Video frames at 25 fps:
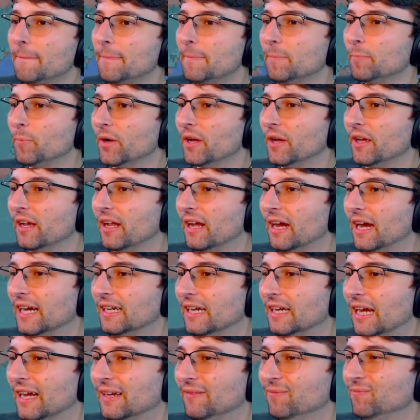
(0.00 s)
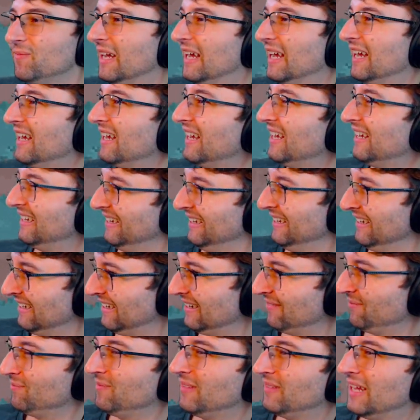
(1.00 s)
But
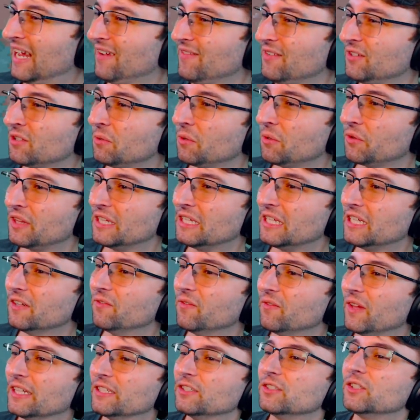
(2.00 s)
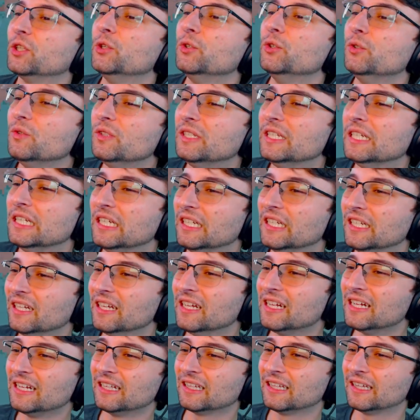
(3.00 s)
I'm having trouble thinking of like 2D,
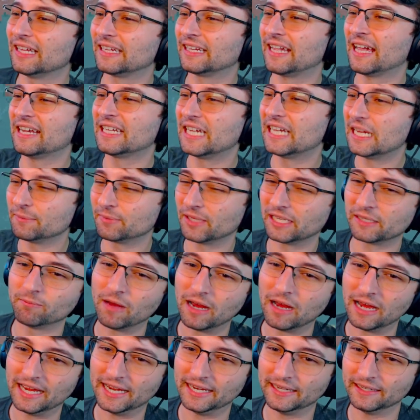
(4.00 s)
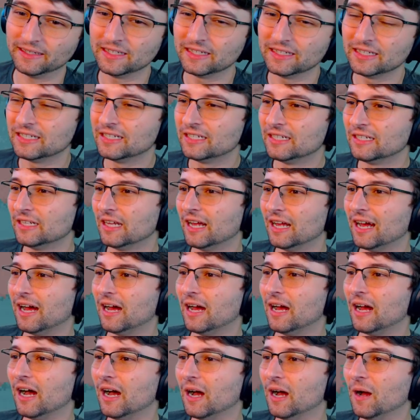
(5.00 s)
like kind of games like mine.
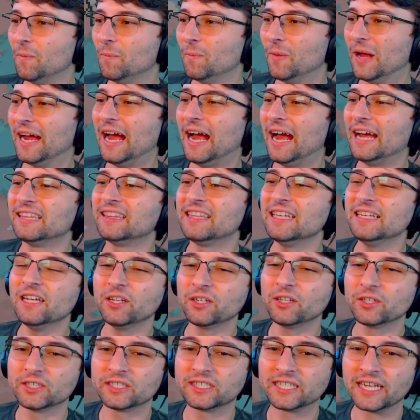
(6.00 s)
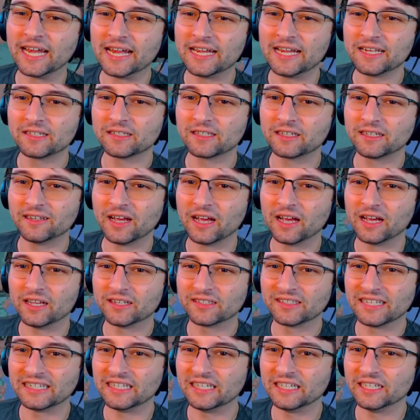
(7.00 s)
I think a good task,
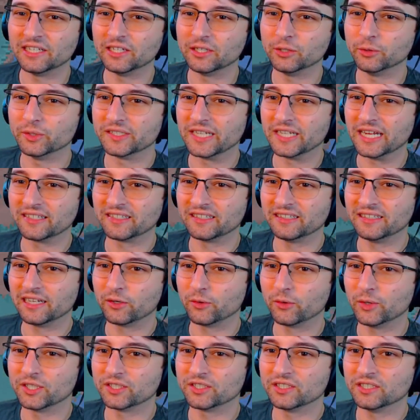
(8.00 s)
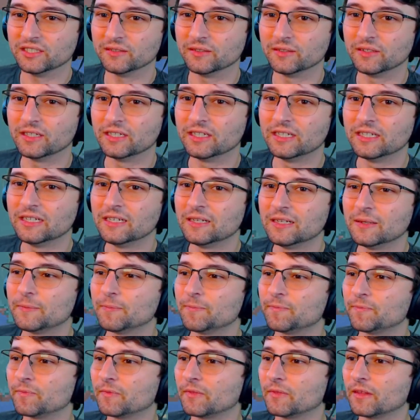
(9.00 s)
Sangita, who was asking that question.
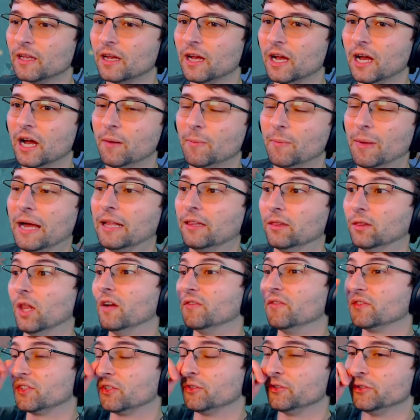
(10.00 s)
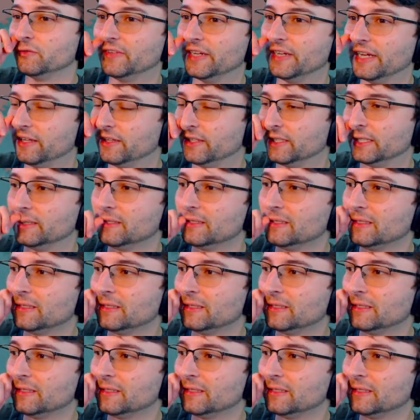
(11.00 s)
I love Stardew Valley.